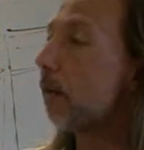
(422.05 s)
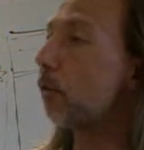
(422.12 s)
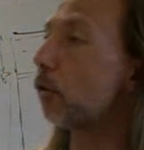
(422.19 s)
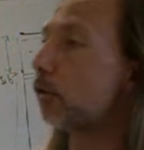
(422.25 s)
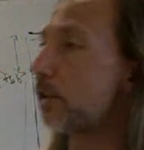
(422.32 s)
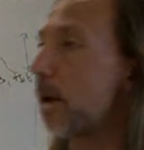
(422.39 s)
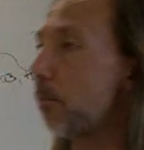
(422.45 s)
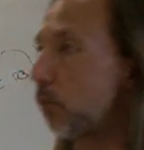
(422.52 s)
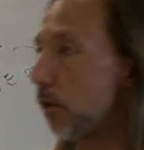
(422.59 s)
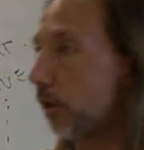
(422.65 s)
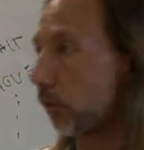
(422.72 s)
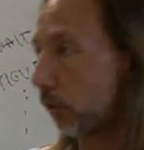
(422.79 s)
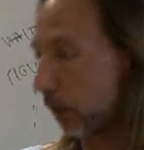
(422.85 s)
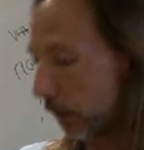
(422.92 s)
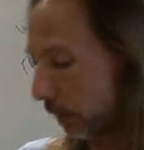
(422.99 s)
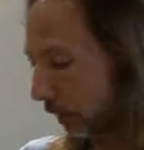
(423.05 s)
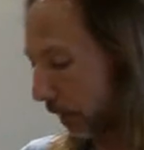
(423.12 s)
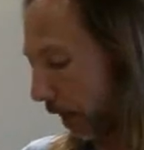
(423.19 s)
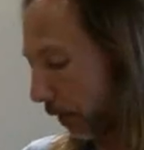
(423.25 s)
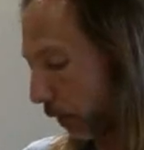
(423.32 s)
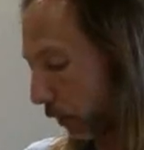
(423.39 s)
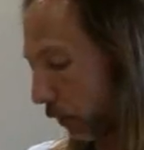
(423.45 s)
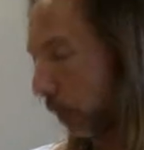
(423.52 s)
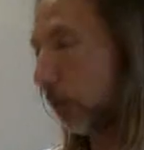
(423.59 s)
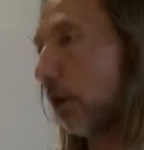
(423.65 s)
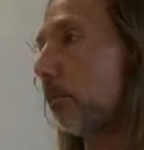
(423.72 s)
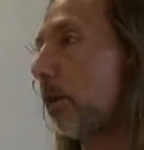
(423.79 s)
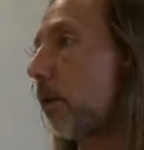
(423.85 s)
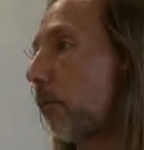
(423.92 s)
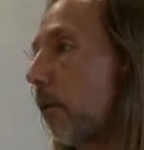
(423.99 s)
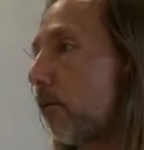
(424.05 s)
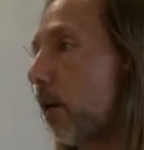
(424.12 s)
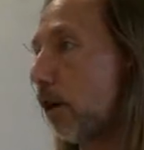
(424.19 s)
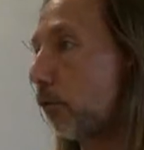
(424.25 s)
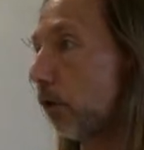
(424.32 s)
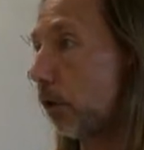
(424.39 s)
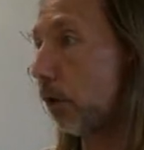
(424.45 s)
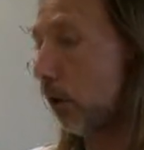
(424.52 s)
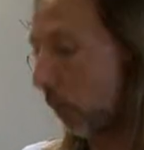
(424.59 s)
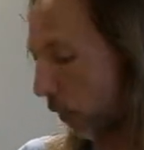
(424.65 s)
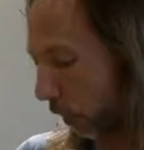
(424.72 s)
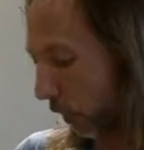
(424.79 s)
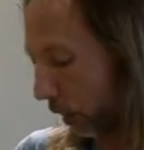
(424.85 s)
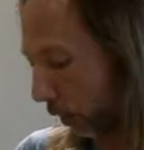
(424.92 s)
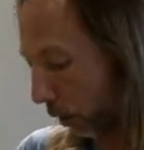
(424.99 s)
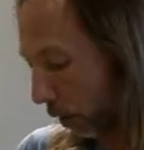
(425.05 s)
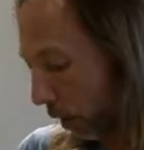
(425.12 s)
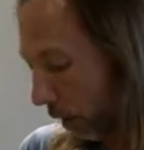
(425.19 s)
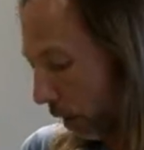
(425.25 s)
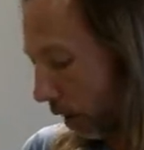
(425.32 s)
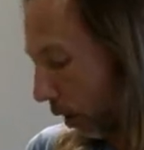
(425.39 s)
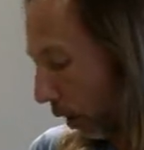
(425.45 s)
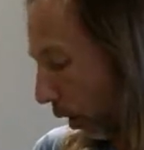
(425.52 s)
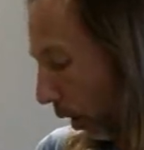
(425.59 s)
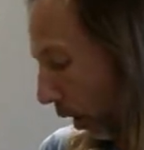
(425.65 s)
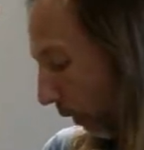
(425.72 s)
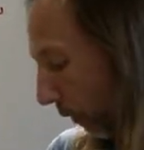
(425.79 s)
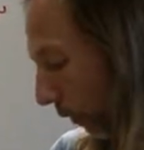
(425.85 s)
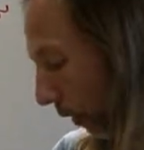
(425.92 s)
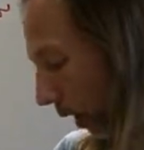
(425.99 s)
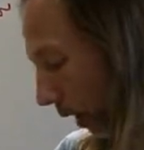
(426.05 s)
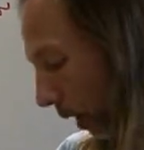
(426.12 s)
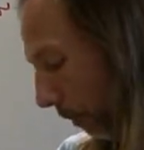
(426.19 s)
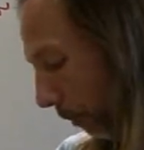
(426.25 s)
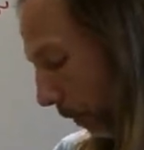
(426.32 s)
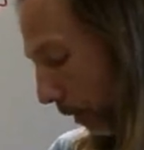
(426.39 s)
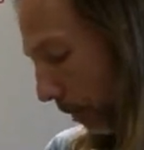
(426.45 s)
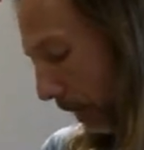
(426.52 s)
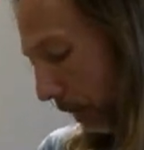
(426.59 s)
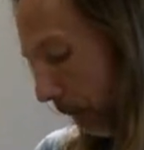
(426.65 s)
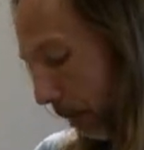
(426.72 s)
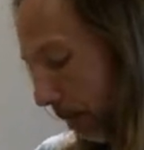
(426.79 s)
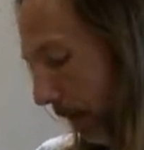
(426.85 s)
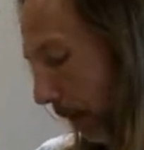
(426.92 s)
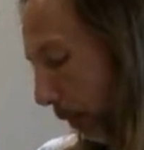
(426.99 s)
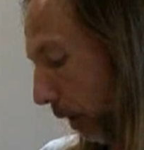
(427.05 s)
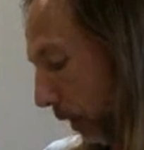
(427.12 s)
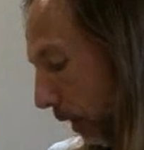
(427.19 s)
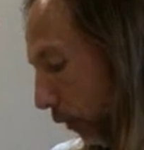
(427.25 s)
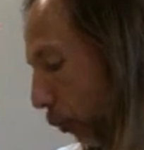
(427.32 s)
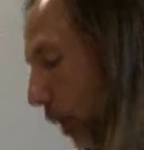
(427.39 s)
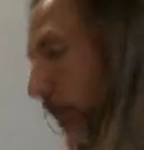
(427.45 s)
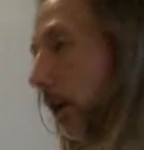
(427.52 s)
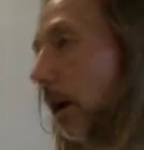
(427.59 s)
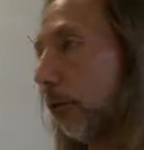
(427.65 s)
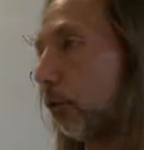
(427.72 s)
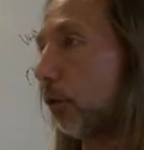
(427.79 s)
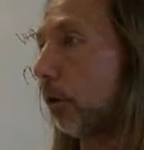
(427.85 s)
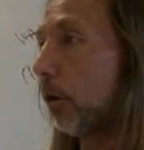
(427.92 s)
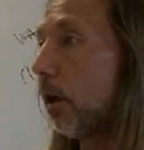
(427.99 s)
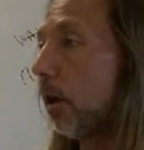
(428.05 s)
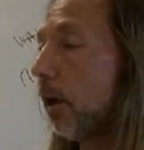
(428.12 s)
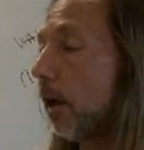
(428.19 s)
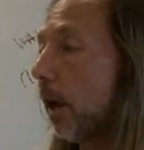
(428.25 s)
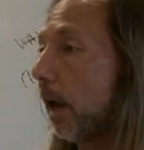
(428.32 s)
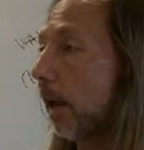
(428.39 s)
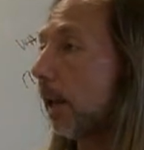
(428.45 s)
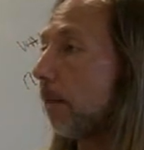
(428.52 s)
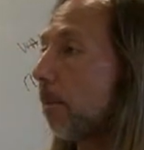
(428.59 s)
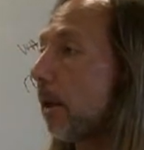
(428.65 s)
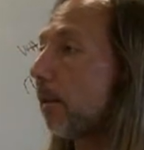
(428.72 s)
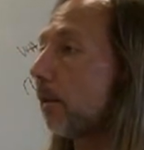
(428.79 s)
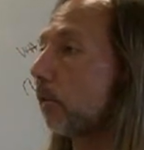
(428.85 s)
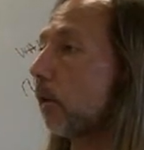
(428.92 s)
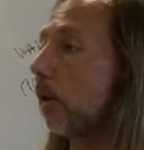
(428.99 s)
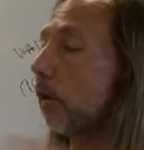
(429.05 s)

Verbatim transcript: For some reason, the designers of the Amiga 500 didn't think of um, basically mapping this just after. And they made this